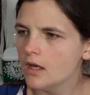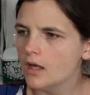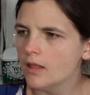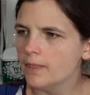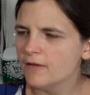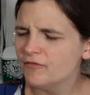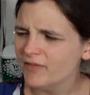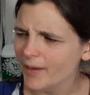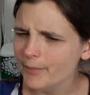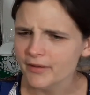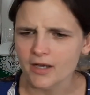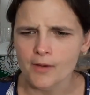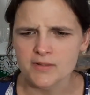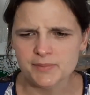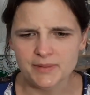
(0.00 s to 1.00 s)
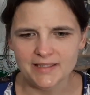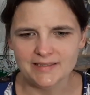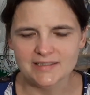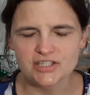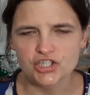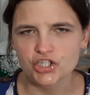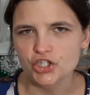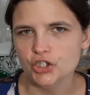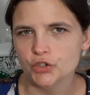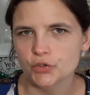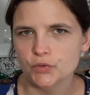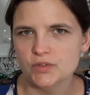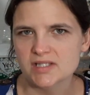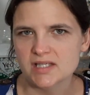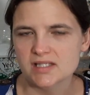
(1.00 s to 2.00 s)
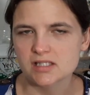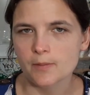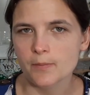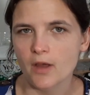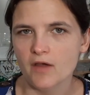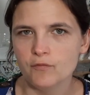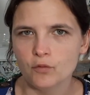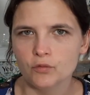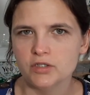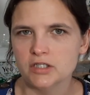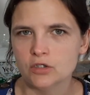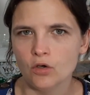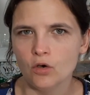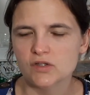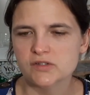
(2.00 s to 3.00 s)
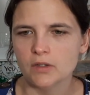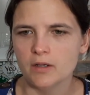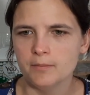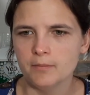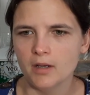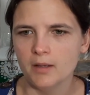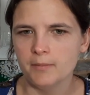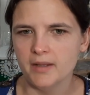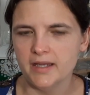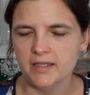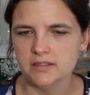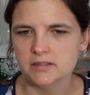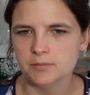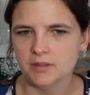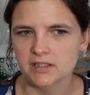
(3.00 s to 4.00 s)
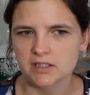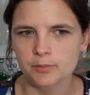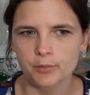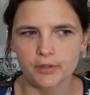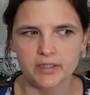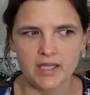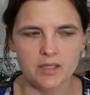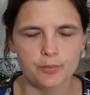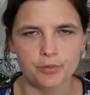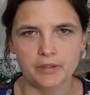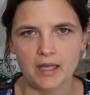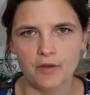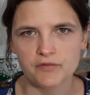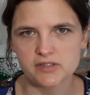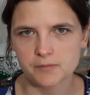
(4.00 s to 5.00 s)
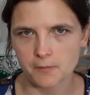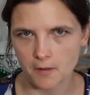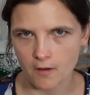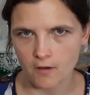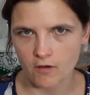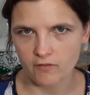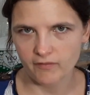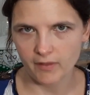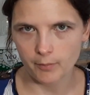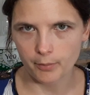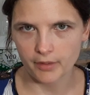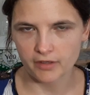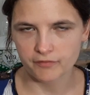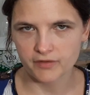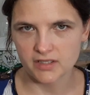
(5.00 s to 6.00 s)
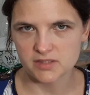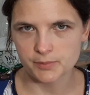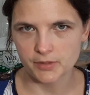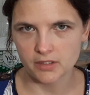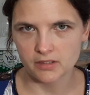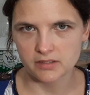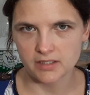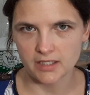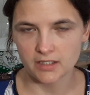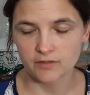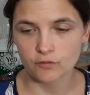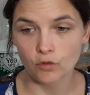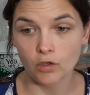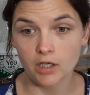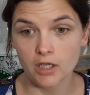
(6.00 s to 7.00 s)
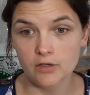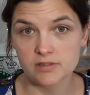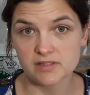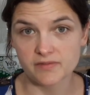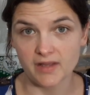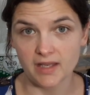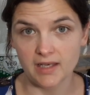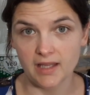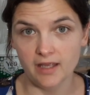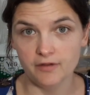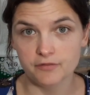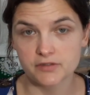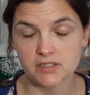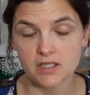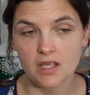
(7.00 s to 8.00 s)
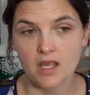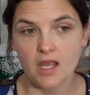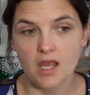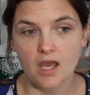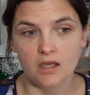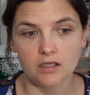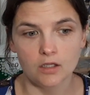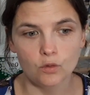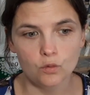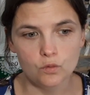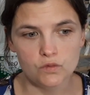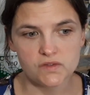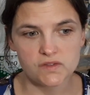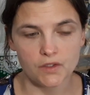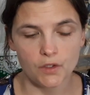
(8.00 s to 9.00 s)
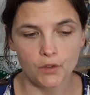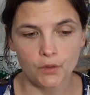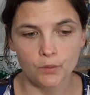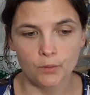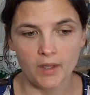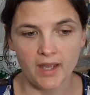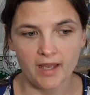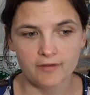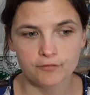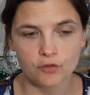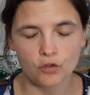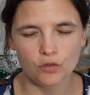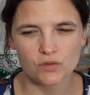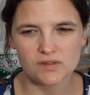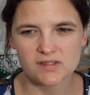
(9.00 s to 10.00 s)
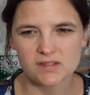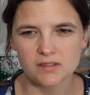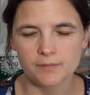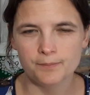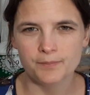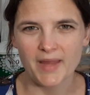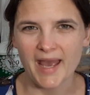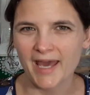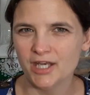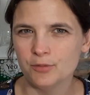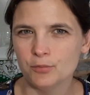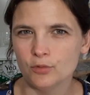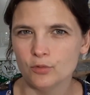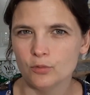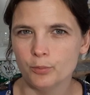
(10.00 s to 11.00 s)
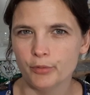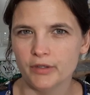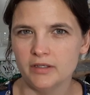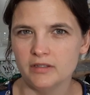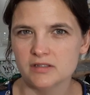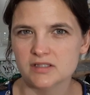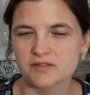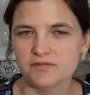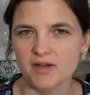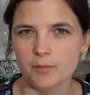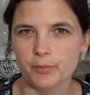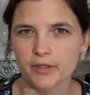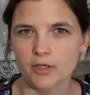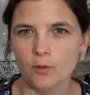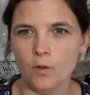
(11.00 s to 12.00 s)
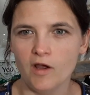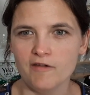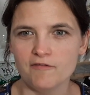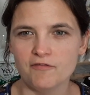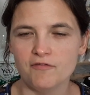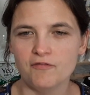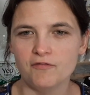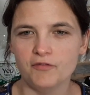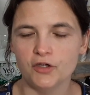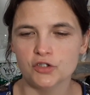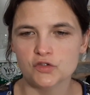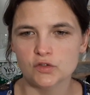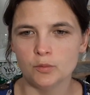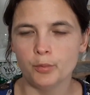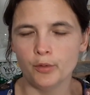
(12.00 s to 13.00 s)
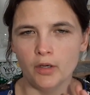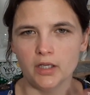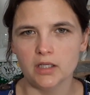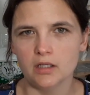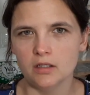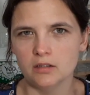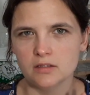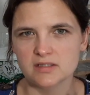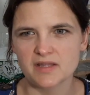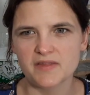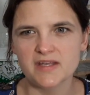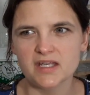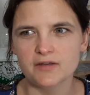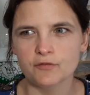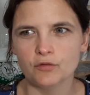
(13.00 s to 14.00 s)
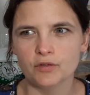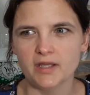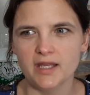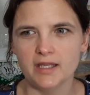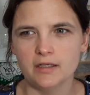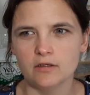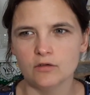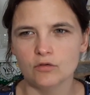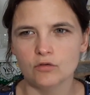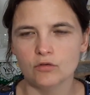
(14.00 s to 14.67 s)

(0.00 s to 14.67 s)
the fabric I was planning to use is some that I've already got. So I made my little boy an apron out of some car fabric for his birthday, and I've got loads of that left. And I also have got some animal print fabric, quite fun sort of bright colours. I think I've got it in